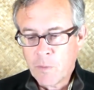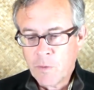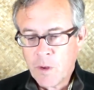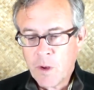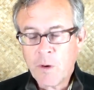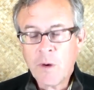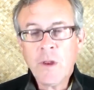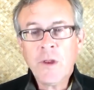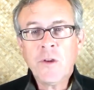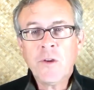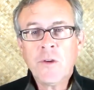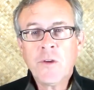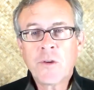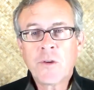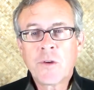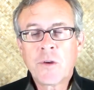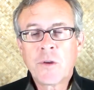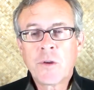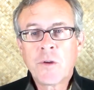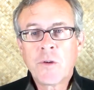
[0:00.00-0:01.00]
there
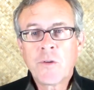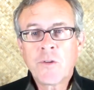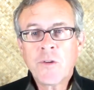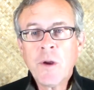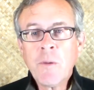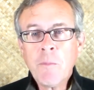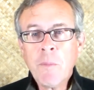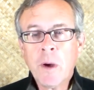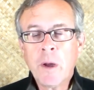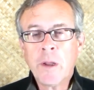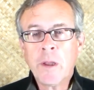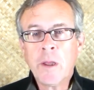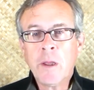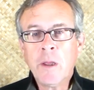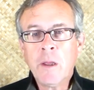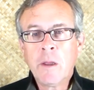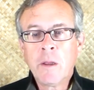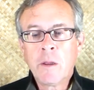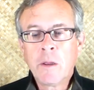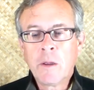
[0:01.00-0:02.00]
is
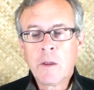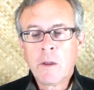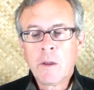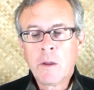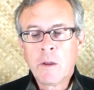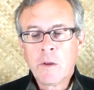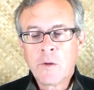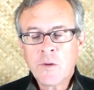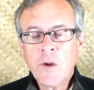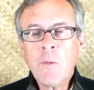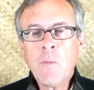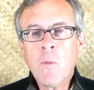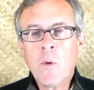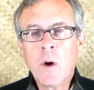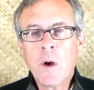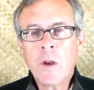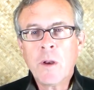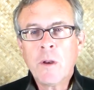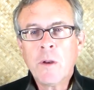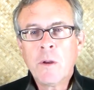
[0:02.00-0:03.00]
somebody,
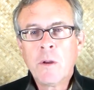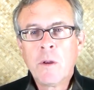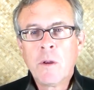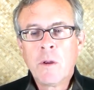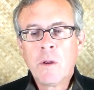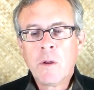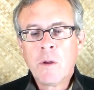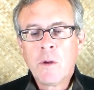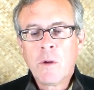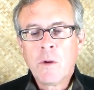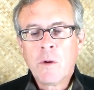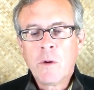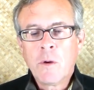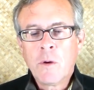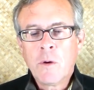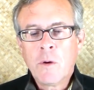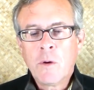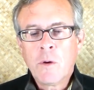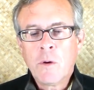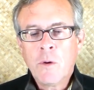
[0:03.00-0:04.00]
someone,
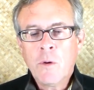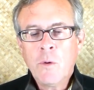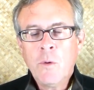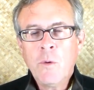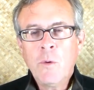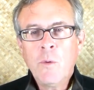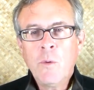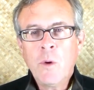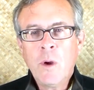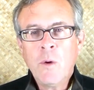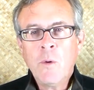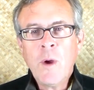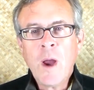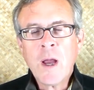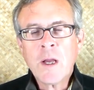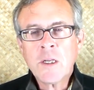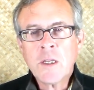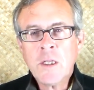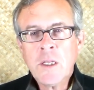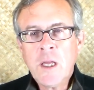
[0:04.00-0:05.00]
who, who
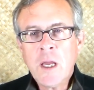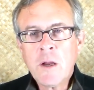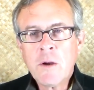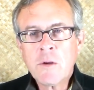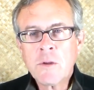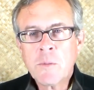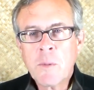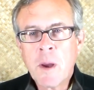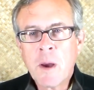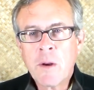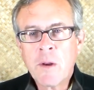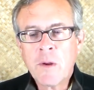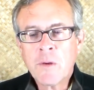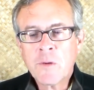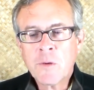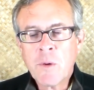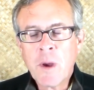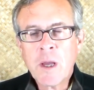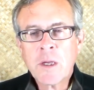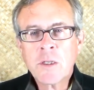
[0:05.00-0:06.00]
actually cares about
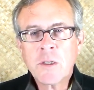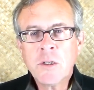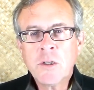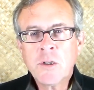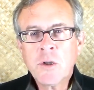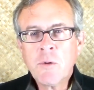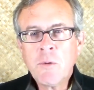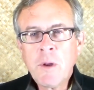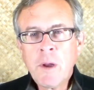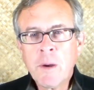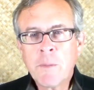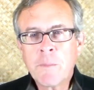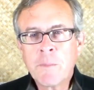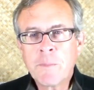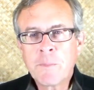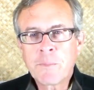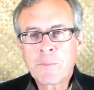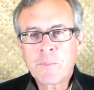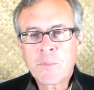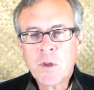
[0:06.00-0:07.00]
us, who actually showed up
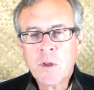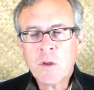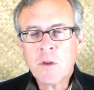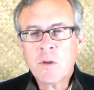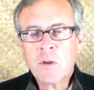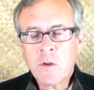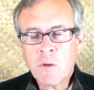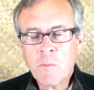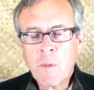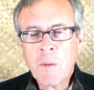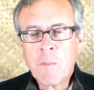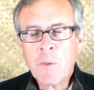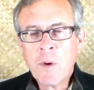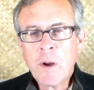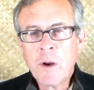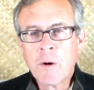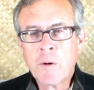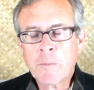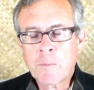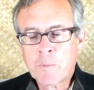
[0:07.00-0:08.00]
to, to my
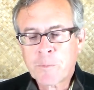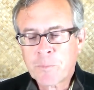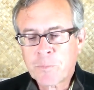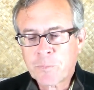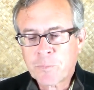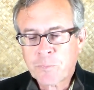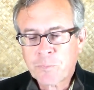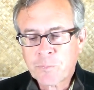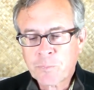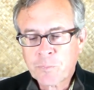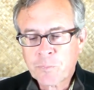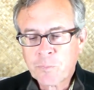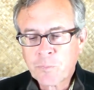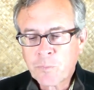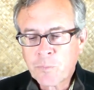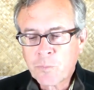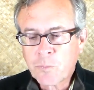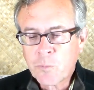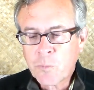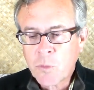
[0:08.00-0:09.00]
prayer,
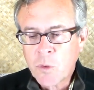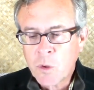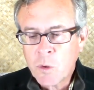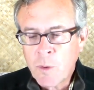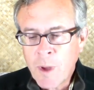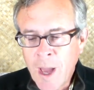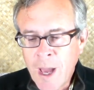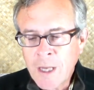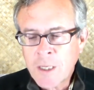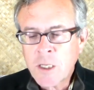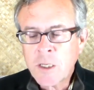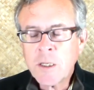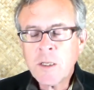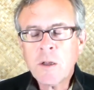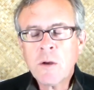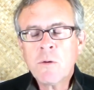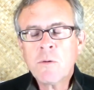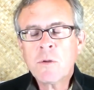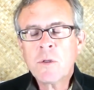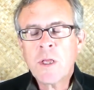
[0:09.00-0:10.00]
who
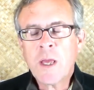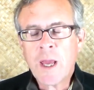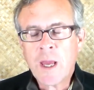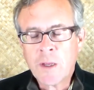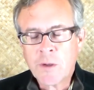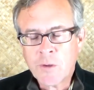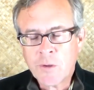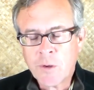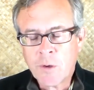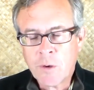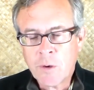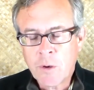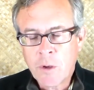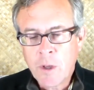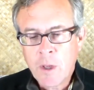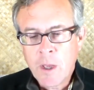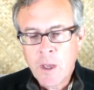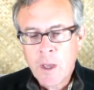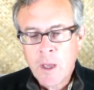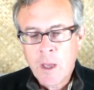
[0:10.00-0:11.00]
actually knows the answer
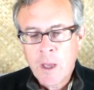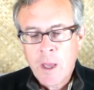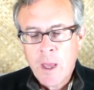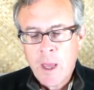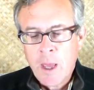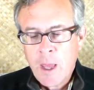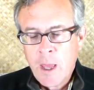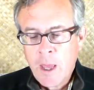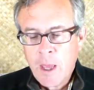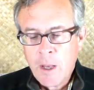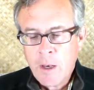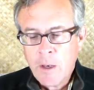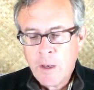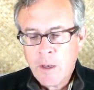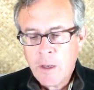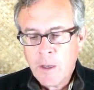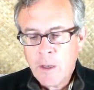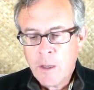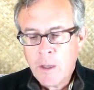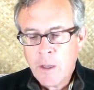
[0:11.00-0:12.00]

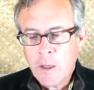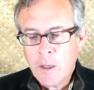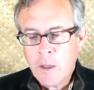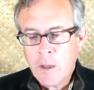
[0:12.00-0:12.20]
and